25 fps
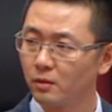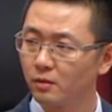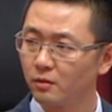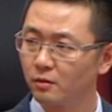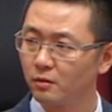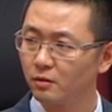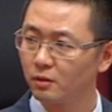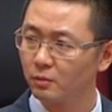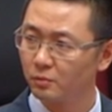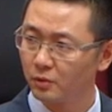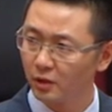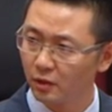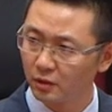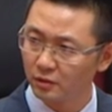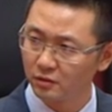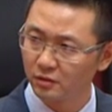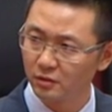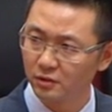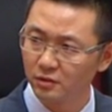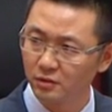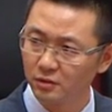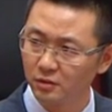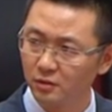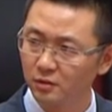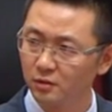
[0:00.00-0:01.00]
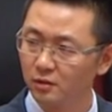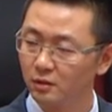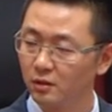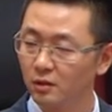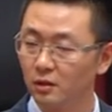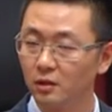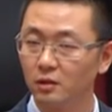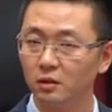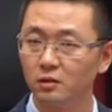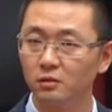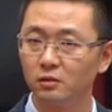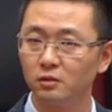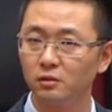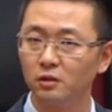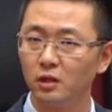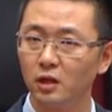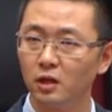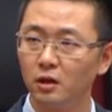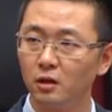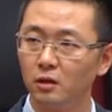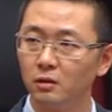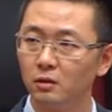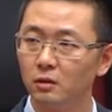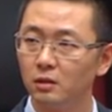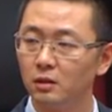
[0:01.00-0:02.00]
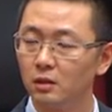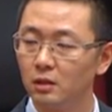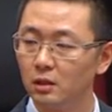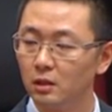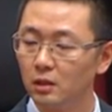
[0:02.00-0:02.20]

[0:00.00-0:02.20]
to the politicians to know